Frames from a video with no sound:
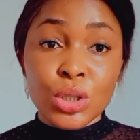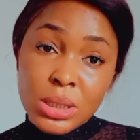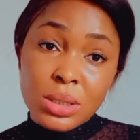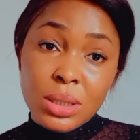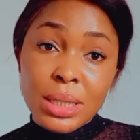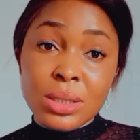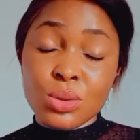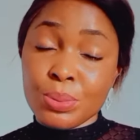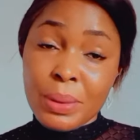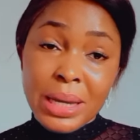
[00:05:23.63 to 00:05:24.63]
It's nothing
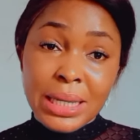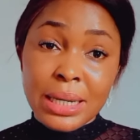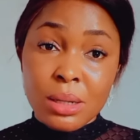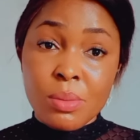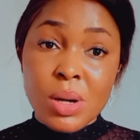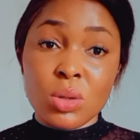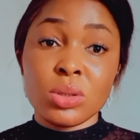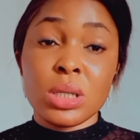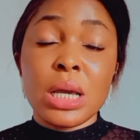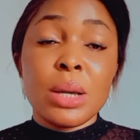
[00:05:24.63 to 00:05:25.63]
to panic about,